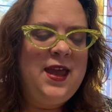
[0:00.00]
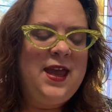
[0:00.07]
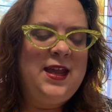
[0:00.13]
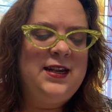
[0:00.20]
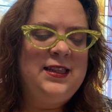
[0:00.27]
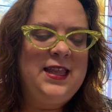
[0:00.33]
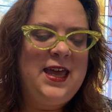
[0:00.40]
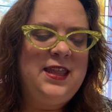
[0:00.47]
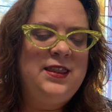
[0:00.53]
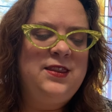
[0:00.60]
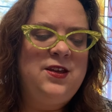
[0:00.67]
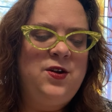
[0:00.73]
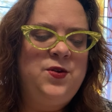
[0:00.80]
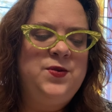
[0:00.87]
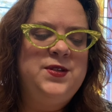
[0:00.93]
And let
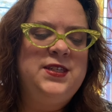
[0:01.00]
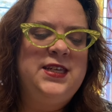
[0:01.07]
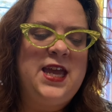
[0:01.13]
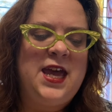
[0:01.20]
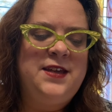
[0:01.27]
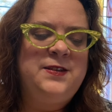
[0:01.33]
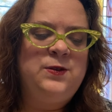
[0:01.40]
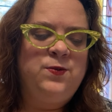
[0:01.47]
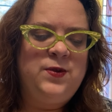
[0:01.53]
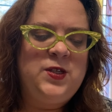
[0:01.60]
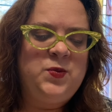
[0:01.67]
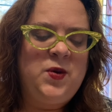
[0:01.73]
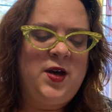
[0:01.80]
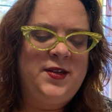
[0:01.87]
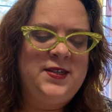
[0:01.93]
those yes
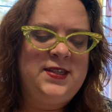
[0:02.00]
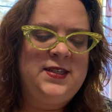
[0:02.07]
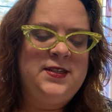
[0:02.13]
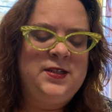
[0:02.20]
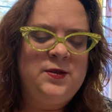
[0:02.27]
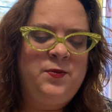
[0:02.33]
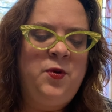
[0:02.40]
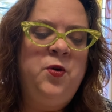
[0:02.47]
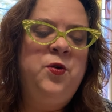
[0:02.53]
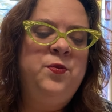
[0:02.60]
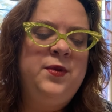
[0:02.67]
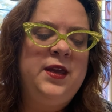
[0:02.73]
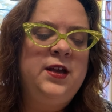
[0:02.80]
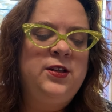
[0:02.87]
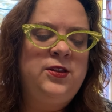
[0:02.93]
responses pull
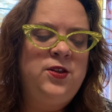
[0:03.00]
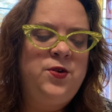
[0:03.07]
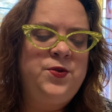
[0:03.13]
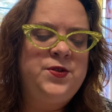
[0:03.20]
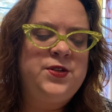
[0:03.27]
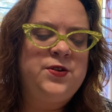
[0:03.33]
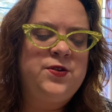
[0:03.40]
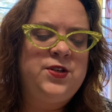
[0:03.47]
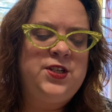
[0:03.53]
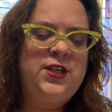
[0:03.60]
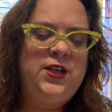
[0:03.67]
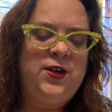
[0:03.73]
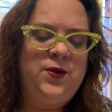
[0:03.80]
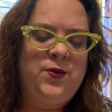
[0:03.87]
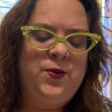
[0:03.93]
me closer to
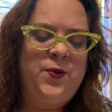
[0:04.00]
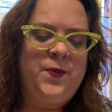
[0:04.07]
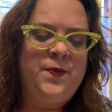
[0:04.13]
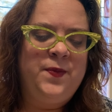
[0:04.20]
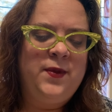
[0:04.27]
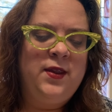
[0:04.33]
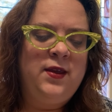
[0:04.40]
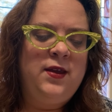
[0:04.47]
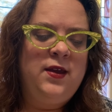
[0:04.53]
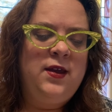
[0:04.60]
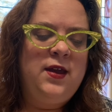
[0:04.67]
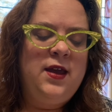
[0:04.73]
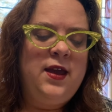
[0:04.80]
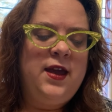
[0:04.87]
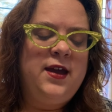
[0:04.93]
you
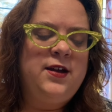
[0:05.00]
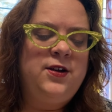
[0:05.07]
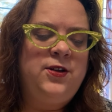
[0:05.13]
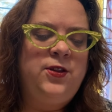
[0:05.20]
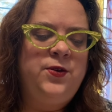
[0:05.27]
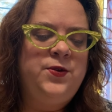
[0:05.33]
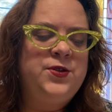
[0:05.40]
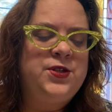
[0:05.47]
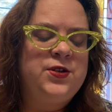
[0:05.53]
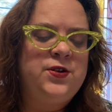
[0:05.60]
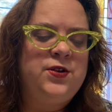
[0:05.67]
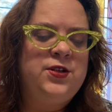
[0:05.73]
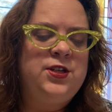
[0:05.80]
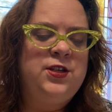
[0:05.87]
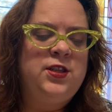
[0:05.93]
and
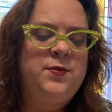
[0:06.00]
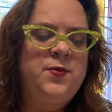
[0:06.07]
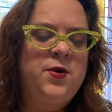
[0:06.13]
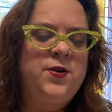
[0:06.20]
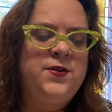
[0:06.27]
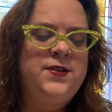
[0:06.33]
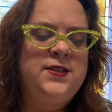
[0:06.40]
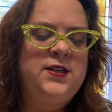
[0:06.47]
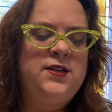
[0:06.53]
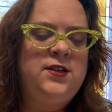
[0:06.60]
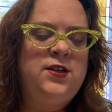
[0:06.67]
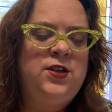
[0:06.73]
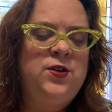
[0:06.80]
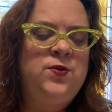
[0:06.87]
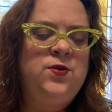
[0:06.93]
closer to the
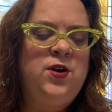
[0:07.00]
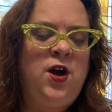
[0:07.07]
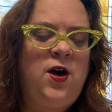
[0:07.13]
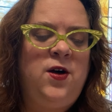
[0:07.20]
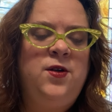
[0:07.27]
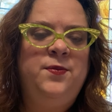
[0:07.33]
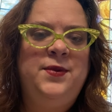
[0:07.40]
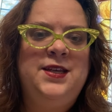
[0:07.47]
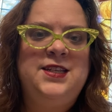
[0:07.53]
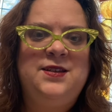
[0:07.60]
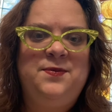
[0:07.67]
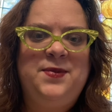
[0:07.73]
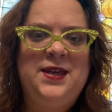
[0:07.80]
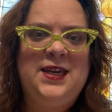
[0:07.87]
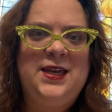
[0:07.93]
person you call me
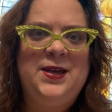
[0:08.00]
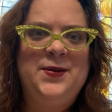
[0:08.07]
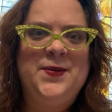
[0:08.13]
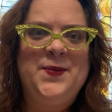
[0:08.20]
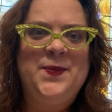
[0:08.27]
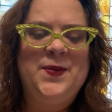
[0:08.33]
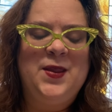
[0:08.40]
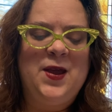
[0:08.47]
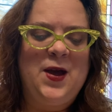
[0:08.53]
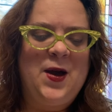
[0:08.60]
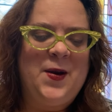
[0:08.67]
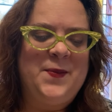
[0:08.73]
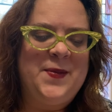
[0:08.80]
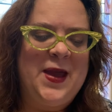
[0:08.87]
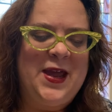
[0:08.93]
to be.
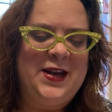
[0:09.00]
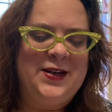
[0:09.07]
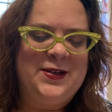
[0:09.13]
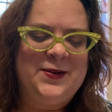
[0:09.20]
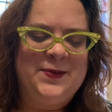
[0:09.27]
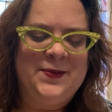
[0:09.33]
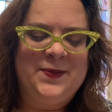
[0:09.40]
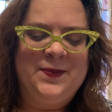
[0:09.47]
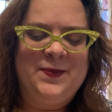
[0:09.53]
Amen.